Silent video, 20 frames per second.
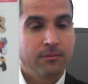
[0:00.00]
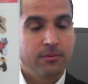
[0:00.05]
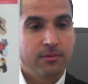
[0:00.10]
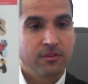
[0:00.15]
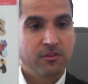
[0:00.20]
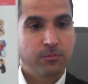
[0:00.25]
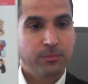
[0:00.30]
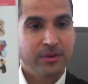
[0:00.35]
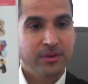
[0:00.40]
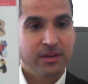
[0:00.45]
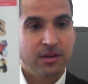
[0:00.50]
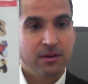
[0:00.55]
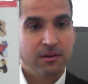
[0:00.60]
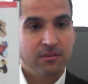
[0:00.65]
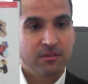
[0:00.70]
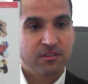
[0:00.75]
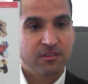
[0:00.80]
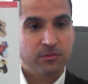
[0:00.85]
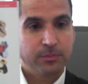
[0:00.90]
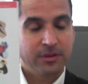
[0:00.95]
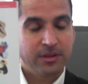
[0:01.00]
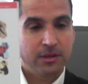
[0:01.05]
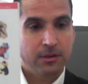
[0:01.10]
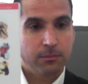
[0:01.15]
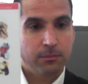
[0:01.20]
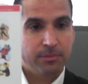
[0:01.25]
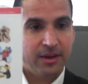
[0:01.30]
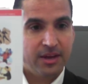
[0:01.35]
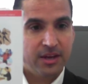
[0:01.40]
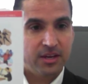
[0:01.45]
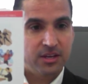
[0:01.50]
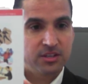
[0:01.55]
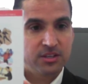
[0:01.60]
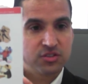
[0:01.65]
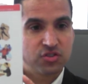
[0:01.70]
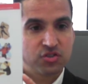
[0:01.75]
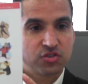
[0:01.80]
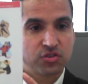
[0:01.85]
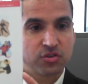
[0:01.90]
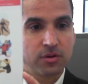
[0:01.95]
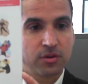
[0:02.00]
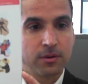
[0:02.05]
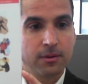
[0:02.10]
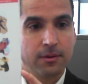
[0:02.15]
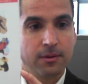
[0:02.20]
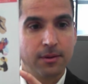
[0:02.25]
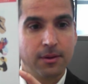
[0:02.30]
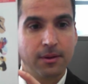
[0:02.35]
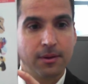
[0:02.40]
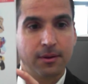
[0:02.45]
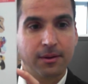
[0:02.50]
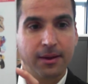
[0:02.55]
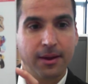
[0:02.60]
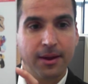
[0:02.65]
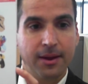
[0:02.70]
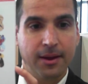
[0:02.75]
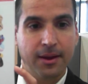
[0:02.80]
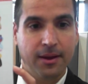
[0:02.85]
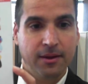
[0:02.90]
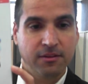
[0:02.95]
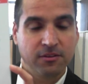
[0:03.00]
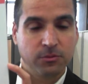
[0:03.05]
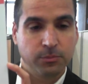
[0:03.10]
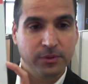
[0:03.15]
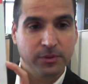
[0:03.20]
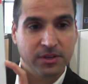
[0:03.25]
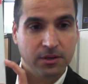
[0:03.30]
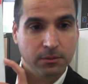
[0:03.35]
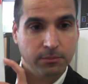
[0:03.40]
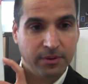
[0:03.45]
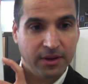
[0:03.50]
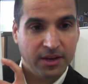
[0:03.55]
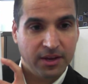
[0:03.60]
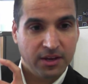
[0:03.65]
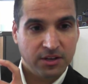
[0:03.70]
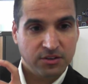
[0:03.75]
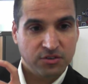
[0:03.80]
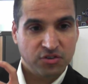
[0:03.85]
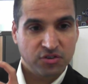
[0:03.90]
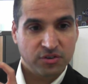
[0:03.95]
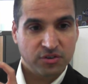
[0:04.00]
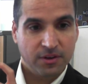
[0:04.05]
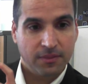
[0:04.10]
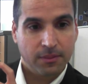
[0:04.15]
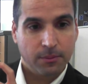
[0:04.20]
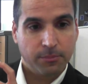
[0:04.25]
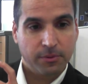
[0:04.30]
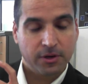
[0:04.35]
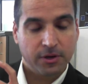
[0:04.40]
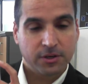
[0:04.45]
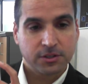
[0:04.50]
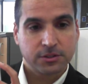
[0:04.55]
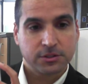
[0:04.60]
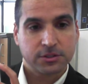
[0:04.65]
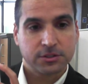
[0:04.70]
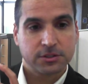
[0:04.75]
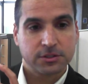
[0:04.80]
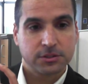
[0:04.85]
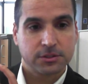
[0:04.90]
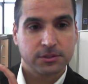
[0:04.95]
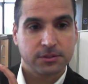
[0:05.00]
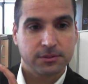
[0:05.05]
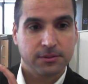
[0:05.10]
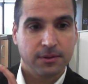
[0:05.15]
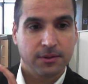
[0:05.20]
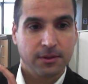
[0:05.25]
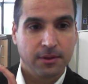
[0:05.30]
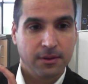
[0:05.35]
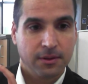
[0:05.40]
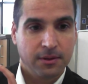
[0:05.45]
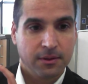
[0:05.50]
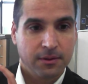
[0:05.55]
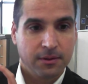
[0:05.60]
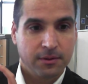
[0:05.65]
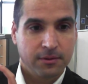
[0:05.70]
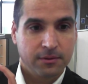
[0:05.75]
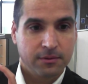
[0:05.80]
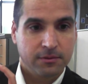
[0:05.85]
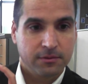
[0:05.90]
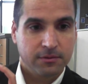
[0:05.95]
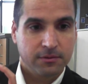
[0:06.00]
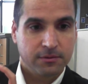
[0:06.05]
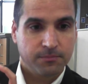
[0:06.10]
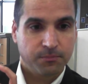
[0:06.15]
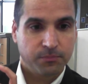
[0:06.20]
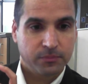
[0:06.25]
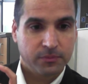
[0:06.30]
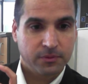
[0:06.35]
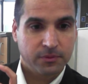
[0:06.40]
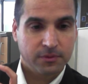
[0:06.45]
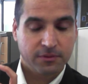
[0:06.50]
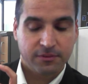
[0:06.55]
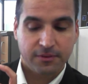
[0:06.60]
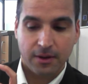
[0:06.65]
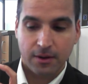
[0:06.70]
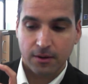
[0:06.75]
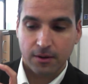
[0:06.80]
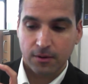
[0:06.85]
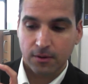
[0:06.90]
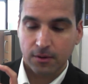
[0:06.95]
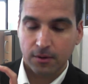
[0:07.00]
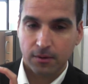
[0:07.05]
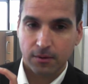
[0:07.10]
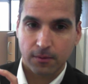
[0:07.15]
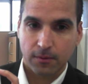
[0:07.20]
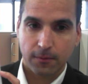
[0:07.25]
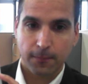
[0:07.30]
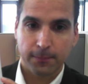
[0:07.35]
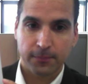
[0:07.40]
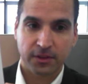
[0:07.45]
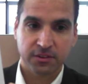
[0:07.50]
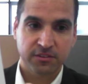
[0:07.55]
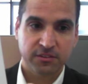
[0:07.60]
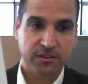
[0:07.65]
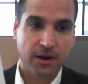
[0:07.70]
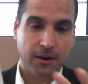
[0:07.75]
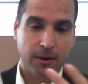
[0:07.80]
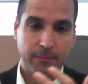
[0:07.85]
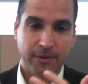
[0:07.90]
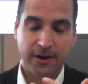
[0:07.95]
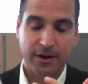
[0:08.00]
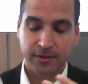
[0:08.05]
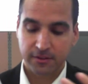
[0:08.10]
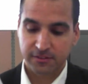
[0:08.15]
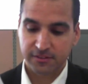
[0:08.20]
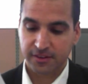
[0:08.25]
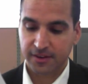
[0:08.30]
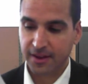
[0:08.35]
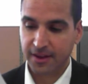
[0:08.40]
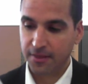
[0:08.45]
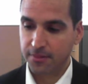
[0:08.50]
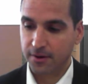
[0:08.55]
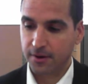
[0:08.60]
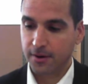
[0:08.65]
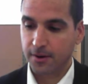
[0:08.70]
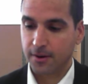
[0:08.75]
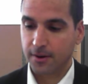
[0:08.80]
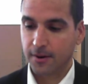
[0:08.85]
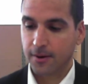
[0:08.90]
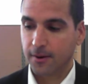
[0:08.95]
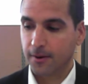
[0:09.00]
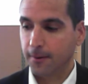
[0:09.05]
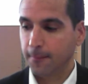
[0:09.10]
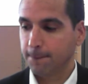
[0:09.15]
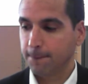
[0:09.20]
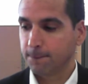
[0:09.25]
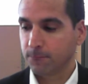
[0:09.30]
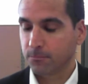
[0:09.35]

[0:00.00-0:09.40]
The speaking, the speaking page. Okay, speaking page in the books. So let's talk about it together.